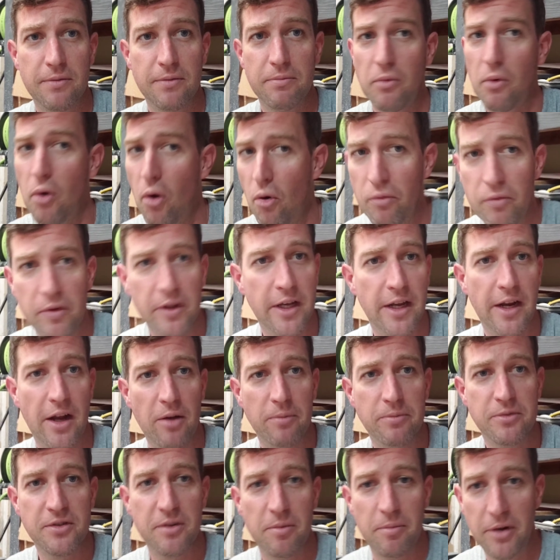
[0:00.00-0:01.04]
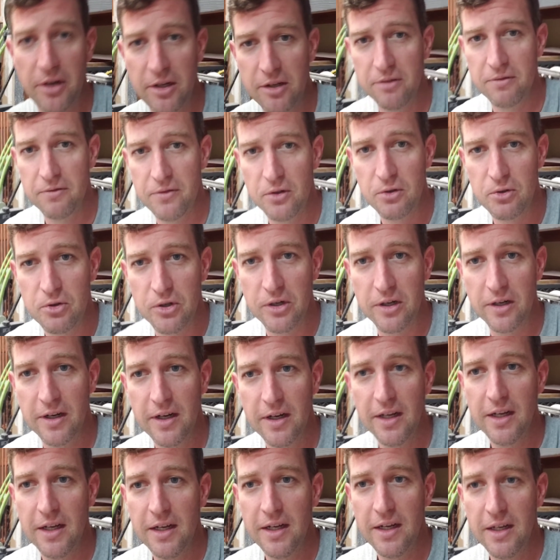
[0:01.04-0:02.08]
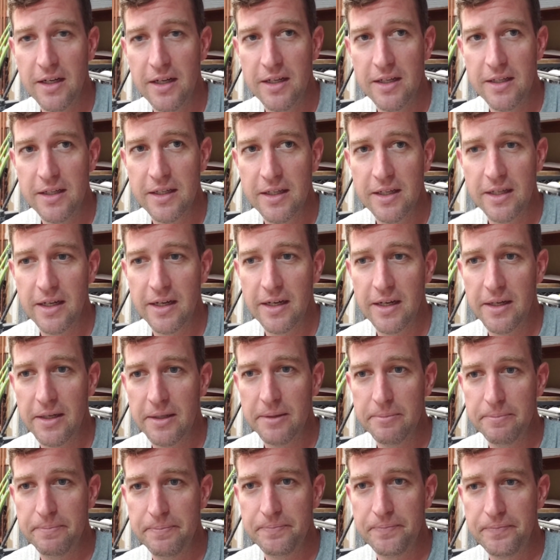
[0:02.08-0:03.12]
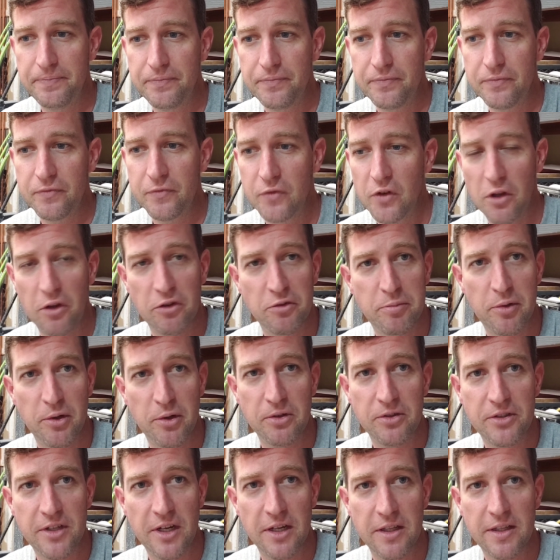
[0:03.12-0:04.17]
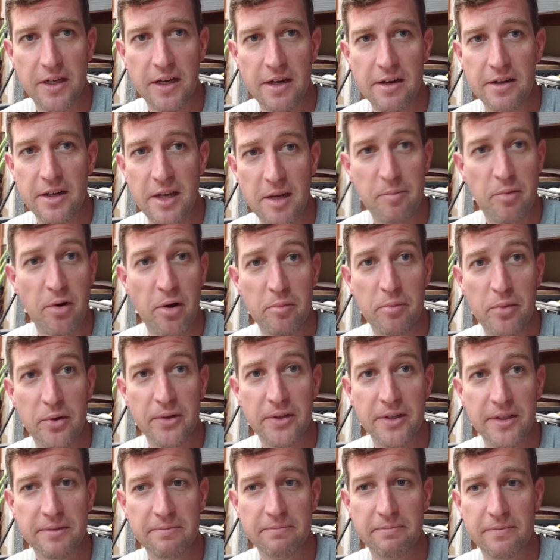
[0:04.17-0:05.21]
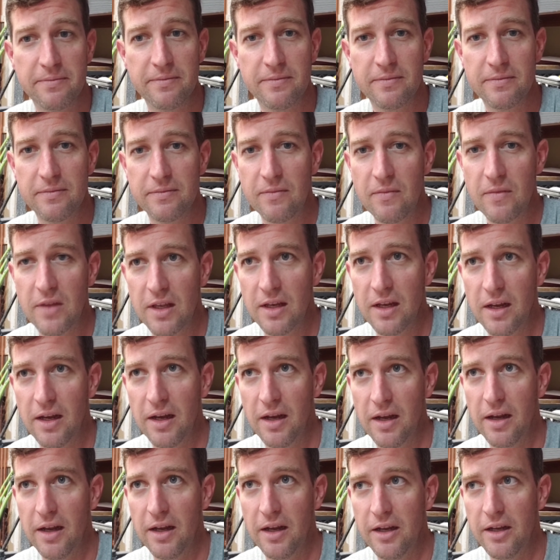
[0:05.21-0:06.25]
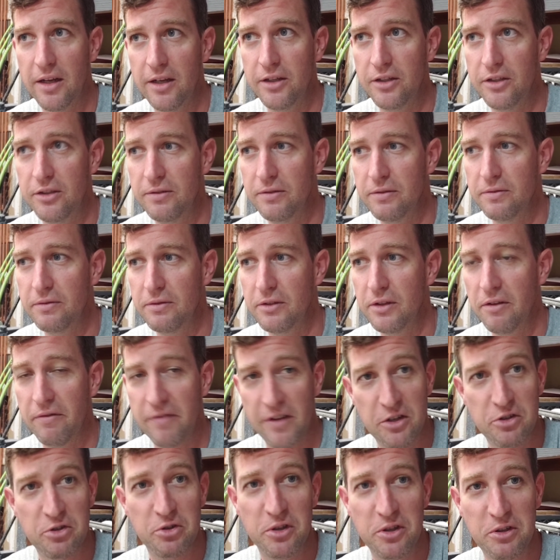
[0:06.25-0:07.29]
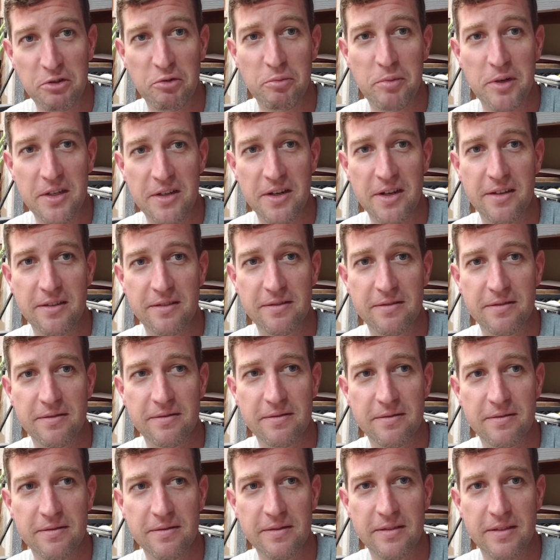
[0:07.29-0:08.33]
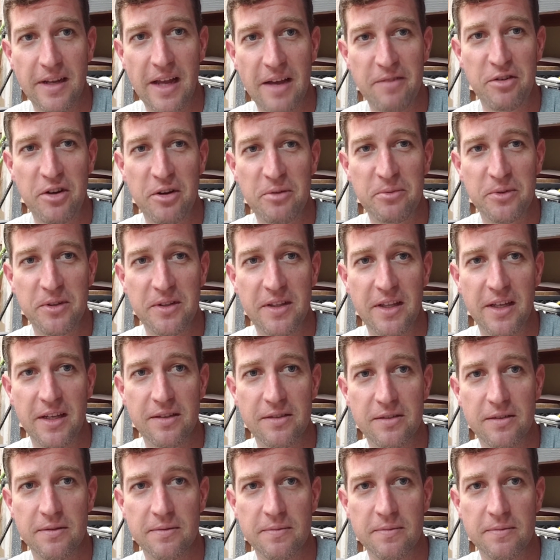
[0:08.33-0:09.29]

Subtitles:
hopefully it helps somebody in the future. For those builders out there, keep on building, and eventually you'll be done. Have a good one. Thanks.